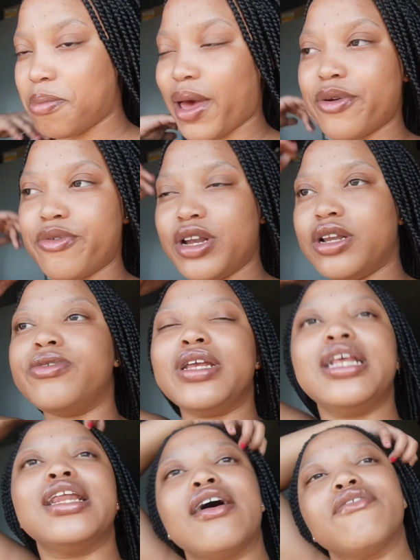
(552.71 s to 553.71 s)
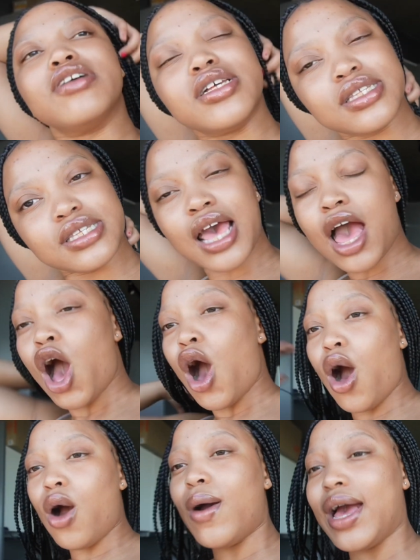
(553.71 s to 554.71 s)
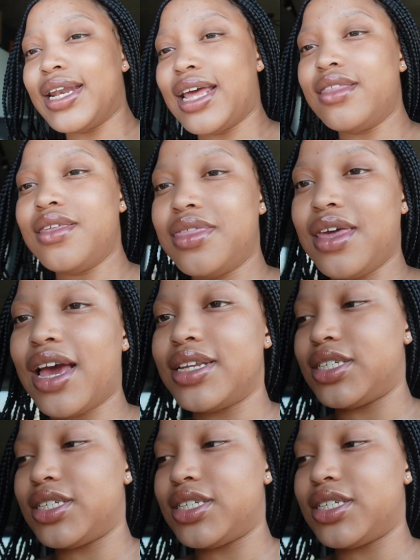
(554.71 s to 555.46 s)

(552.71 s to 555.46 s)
I really really love it. Oh, another thing I